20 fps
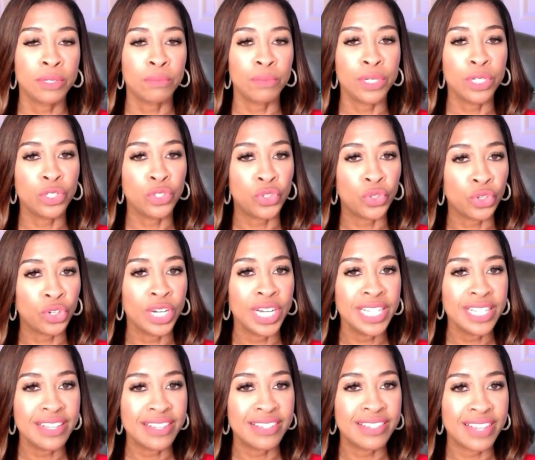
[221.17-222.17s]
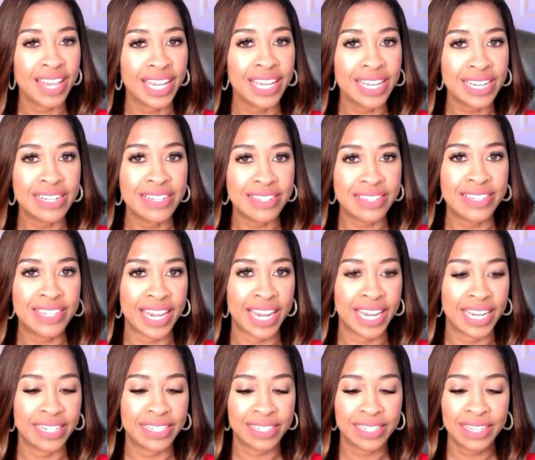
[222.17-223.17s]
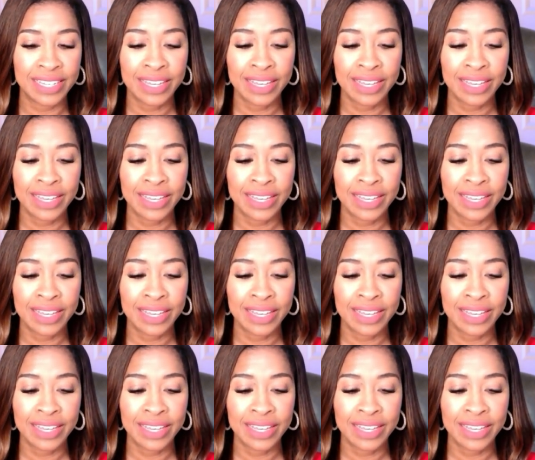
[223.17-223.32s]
But during the second state,